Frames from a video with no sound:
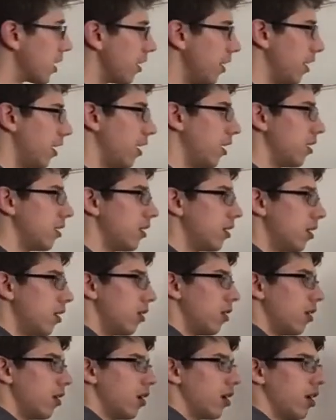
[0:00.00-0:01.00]
to
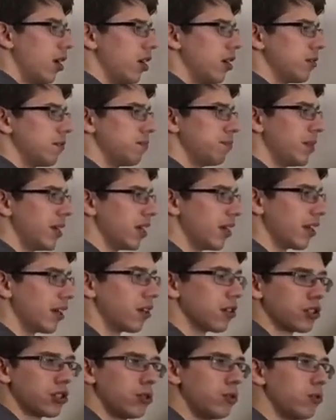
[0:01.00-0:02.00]
be a
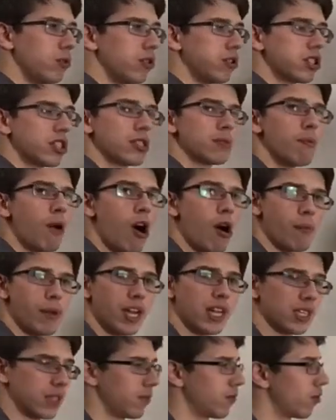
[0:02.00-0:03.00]
little too small
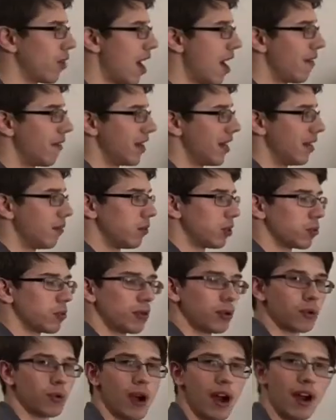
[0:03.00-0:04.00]
because of gravity, which would
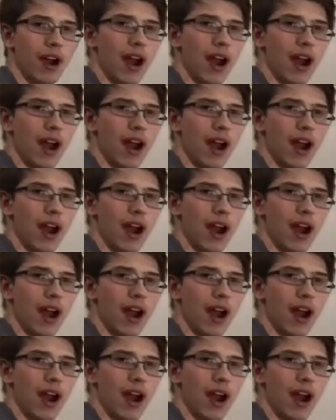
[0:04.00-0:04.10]
require